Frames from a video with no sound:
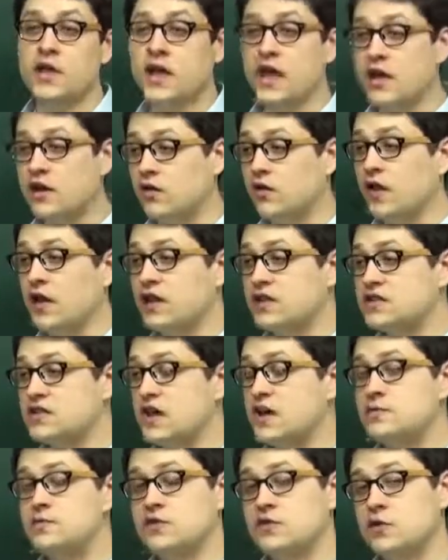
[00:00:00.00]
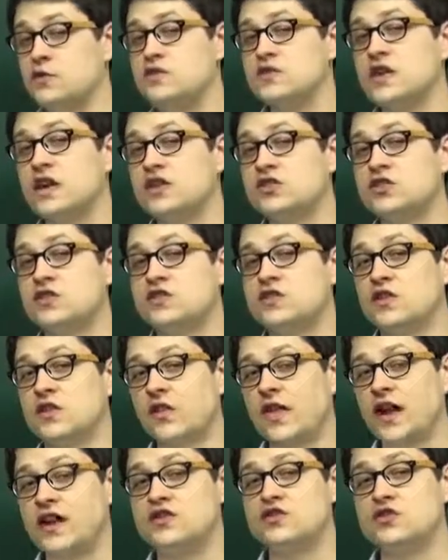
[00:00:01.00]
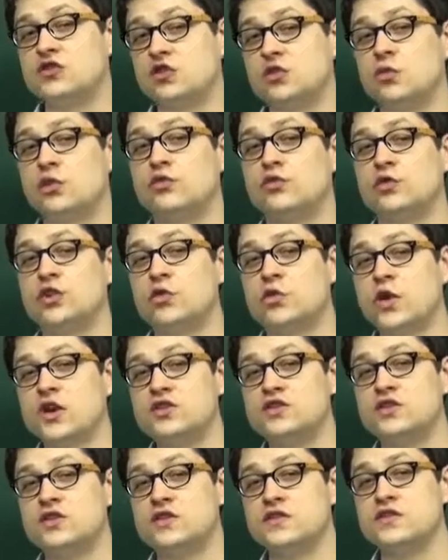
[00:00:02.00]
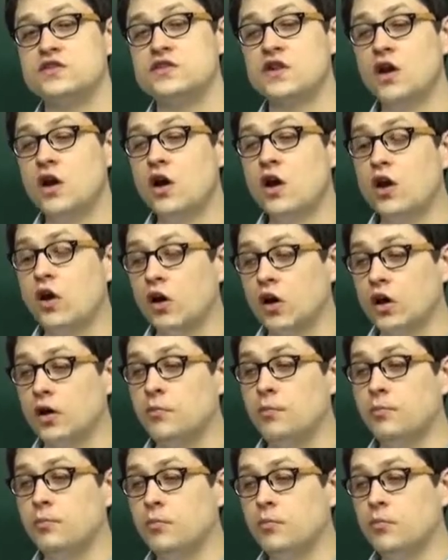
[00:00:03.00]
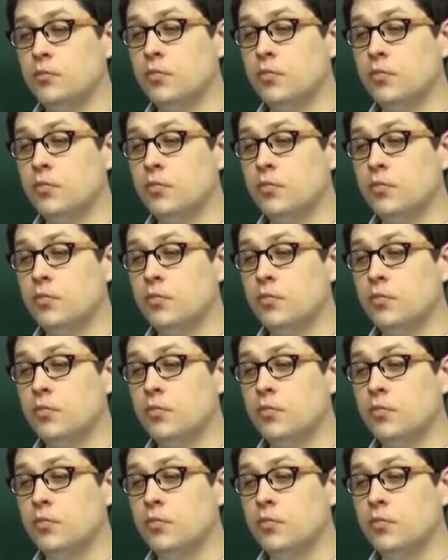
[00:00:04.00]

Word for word: And a lot of times in those sections, the last two or three questions are